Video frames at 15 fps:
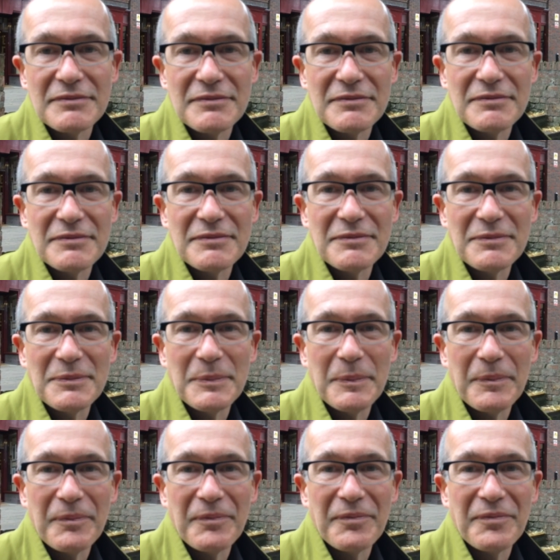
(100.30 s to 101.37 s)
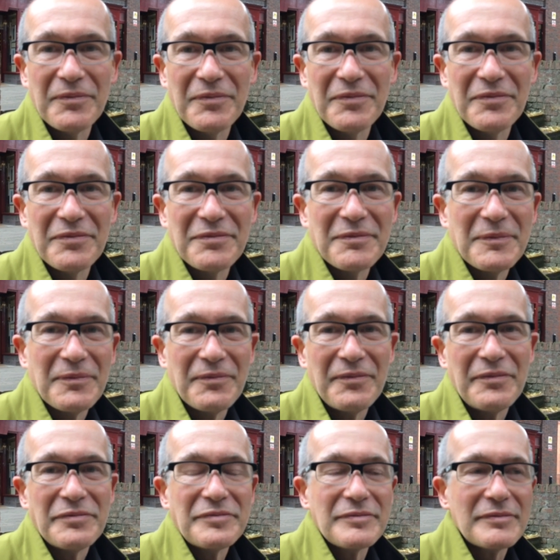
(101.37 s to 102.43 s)
So I guess we're asking people to say
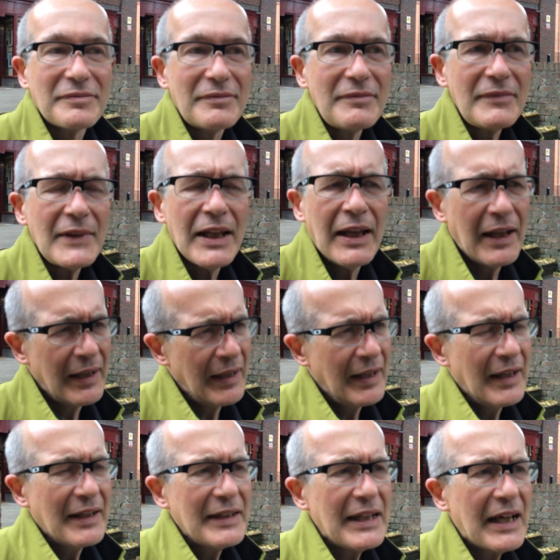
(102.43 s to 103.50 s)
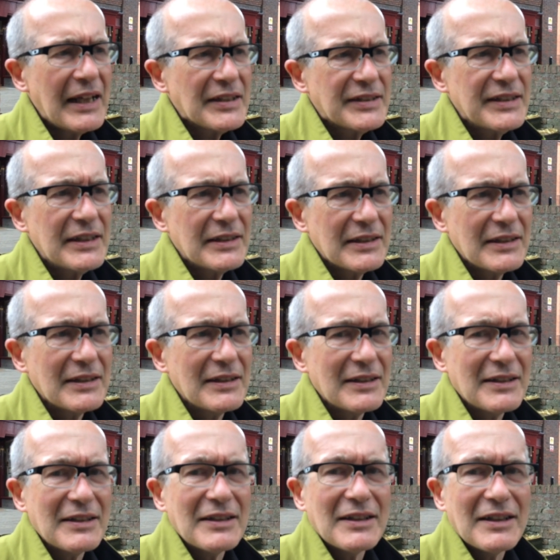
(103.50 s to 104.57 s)
what would they want to do in this Castle
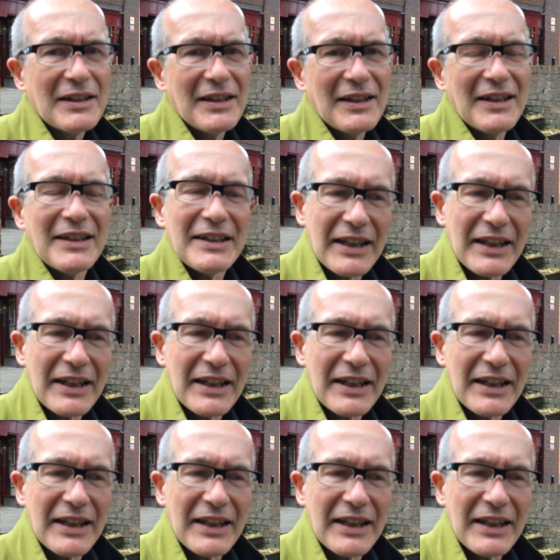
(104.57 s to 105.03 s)
Gateway area.